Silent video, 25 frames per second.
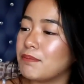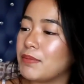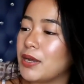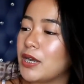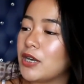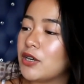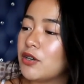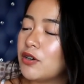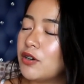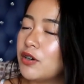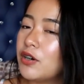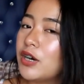
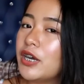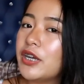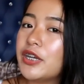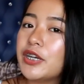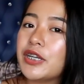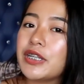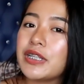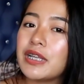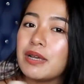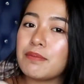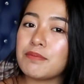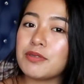Pero,
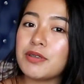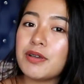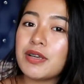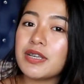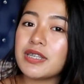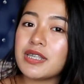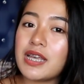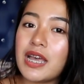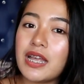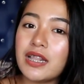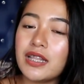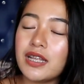ayun, I'm so
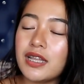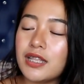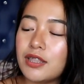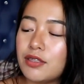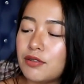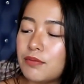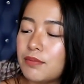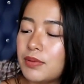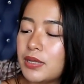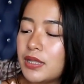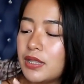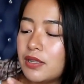
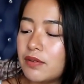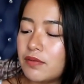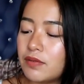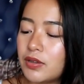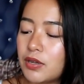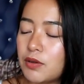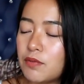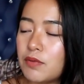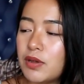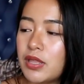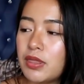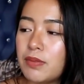excited to be
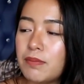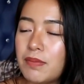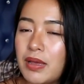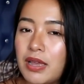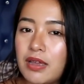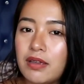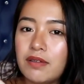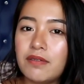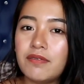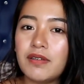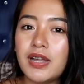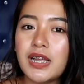living with
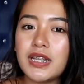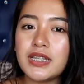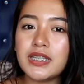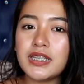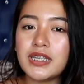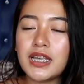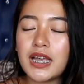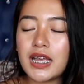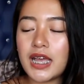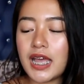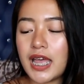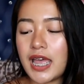my
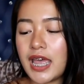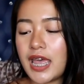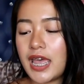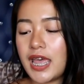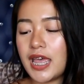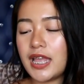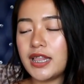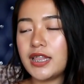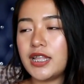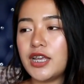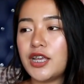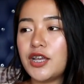friends.
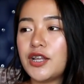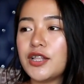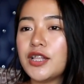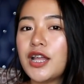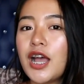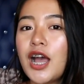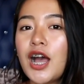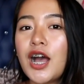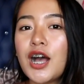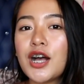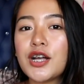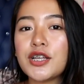And, ayun,
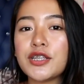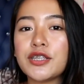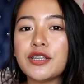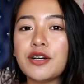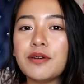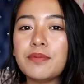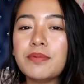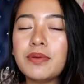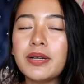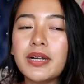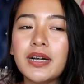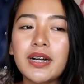
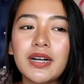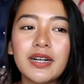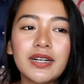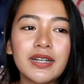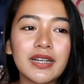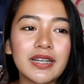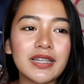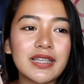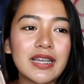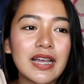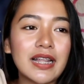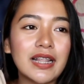
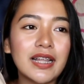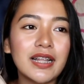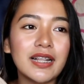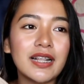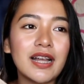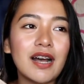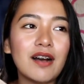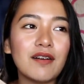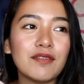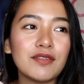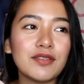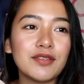sobrang
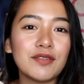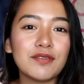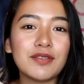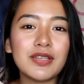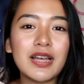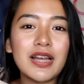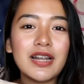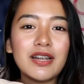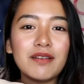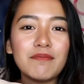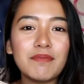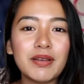excited na ako. So,
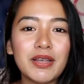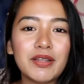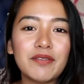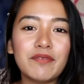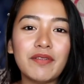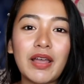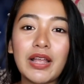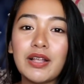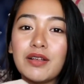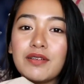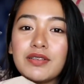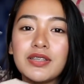sana
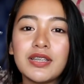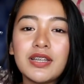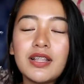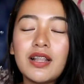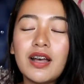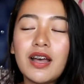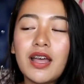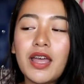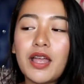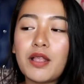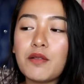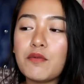ma-invite ko
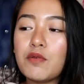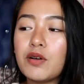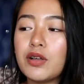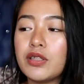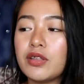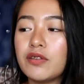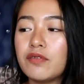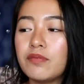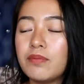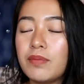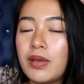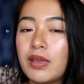sila in
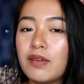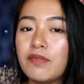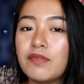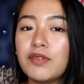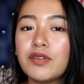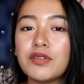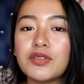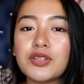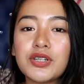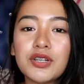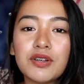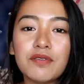one of my
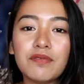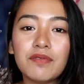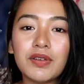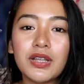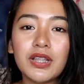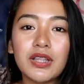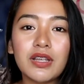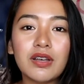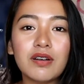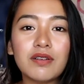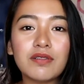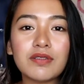future
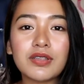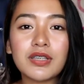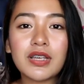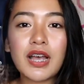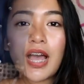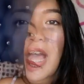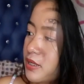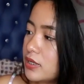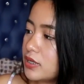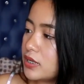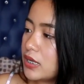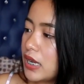videos.
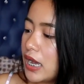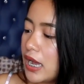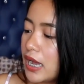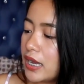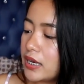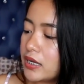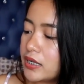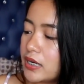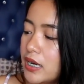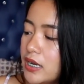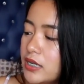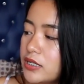This is a
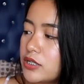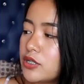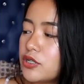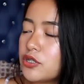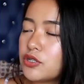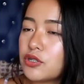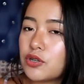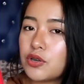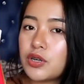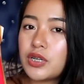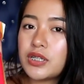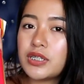high-rise
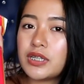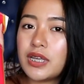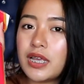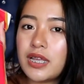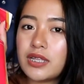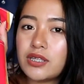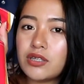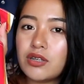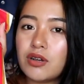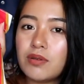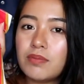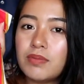shorts
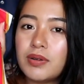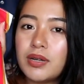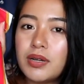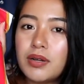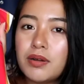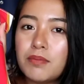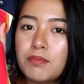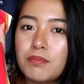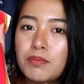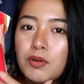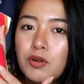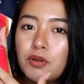and
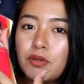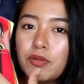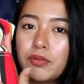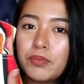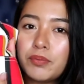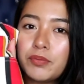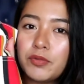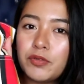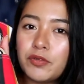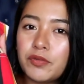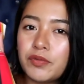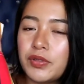sobrang
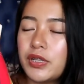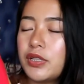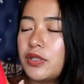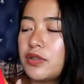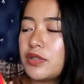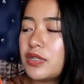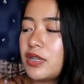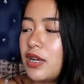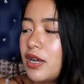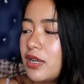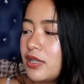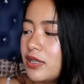bold move
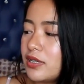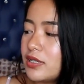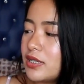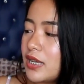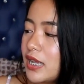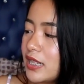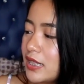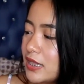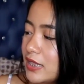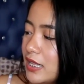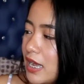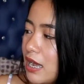nito sa akin. Kasi,
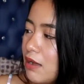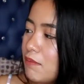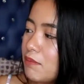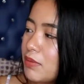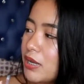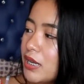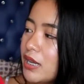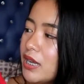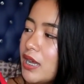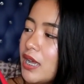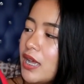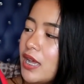ang
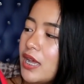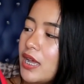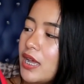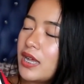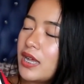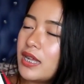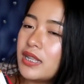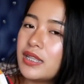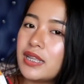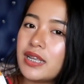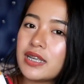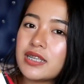daming,
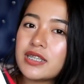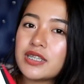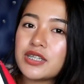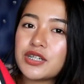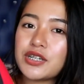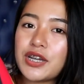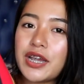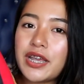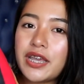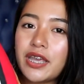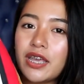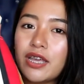like,
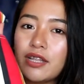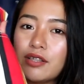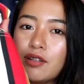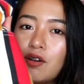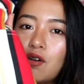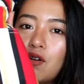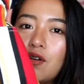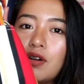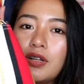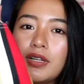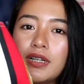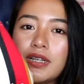striking
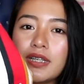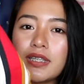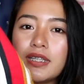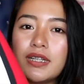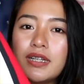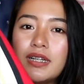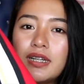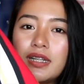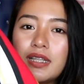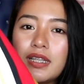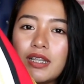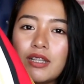na colors
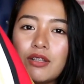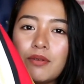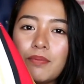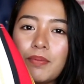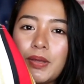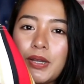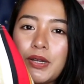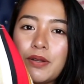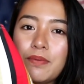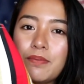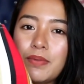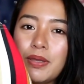na nandito.
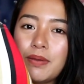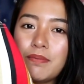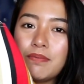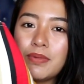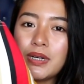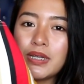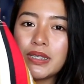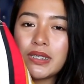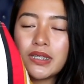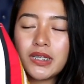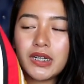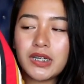Pero, may
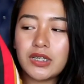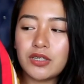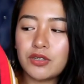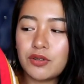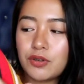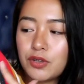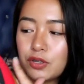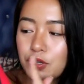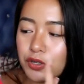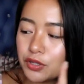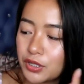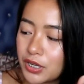mustard.
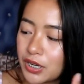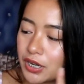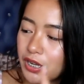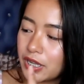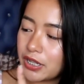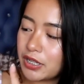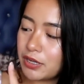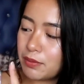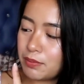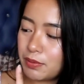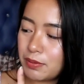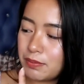So, yun
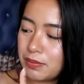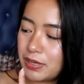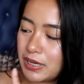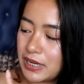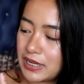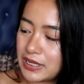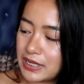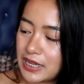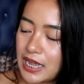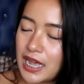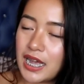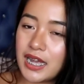talaga yung
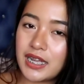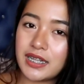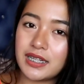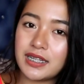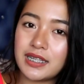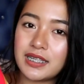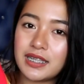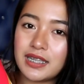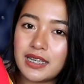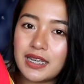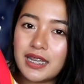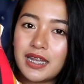nagpabili sa
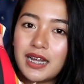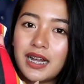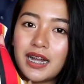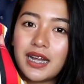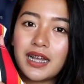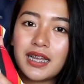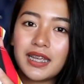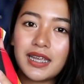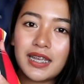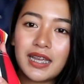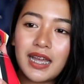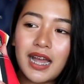akin. Kasi,
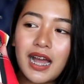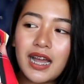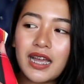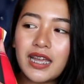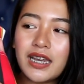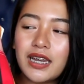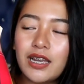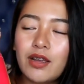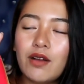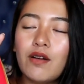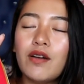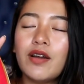
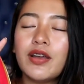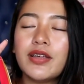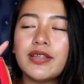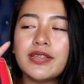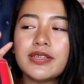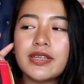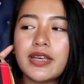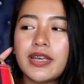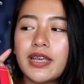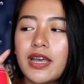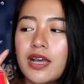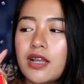ang hili ko
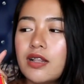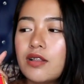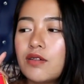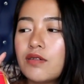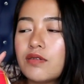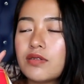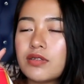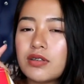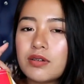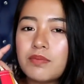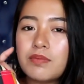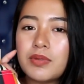ngayon sa
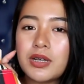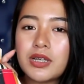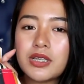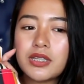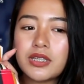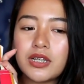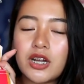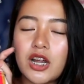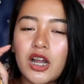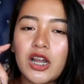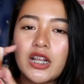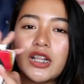yellow, sa
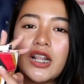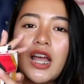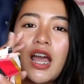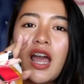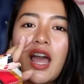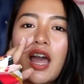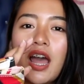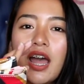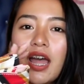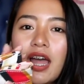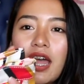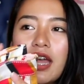mustard,
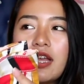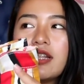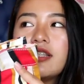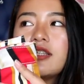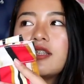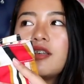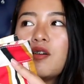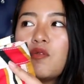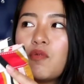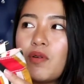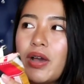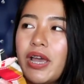and
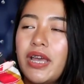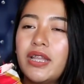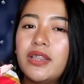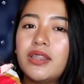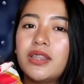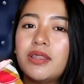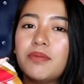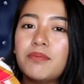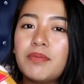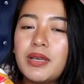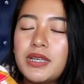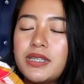sa wet,
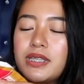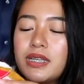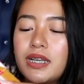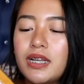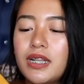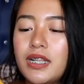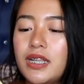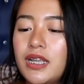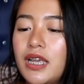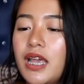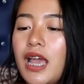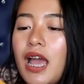
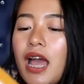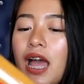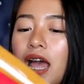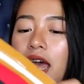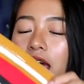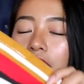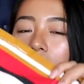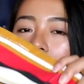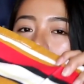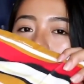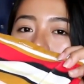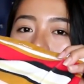basically.
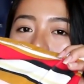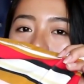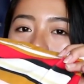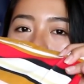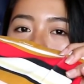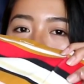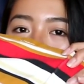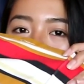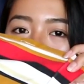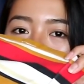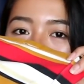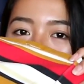And,
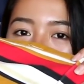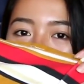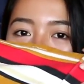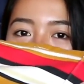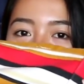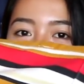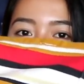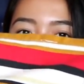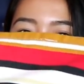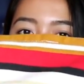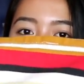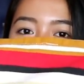ayun,
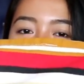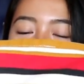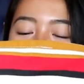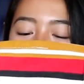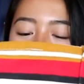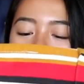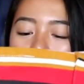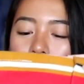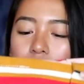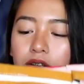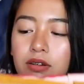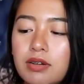sobrang ganda
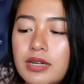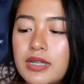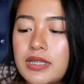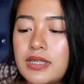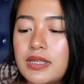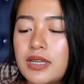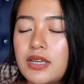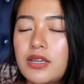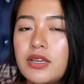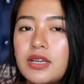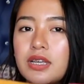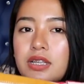nito.
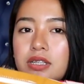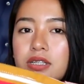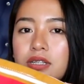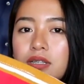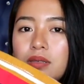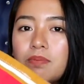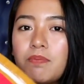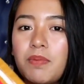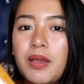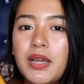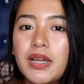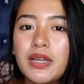Kasi, you can
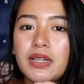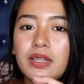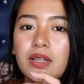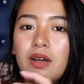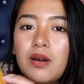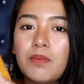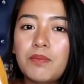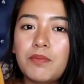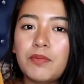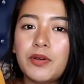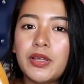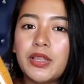just pair it
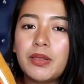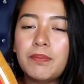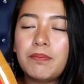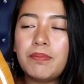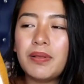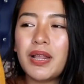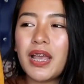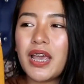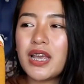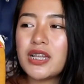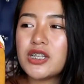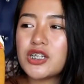up with
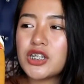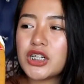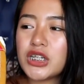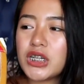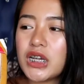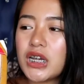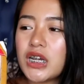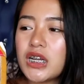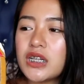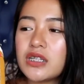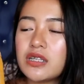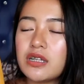plain
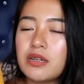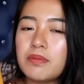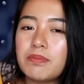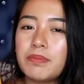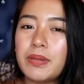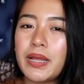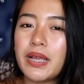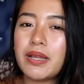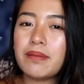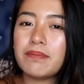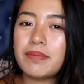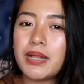shirts or
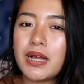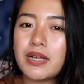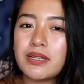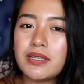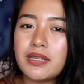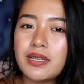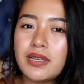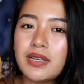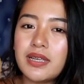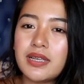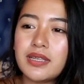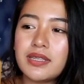plain
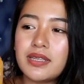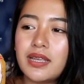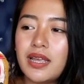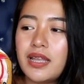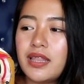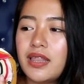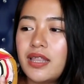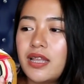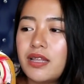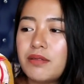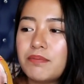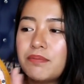blouses.
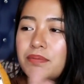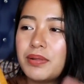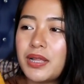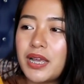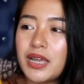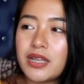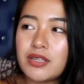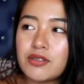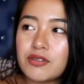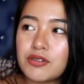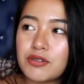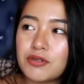And then,
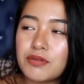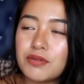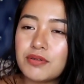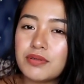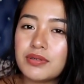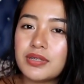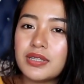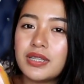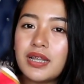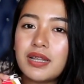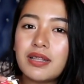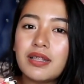plain
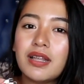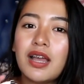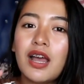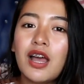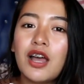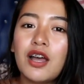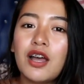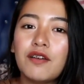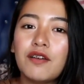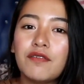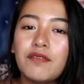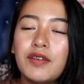shoes. Then,
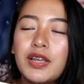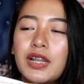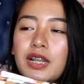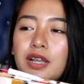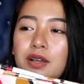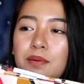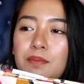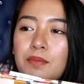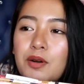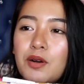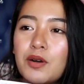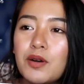
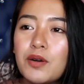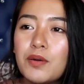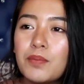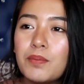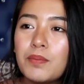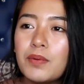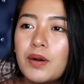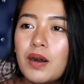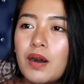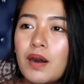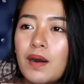feeling mo,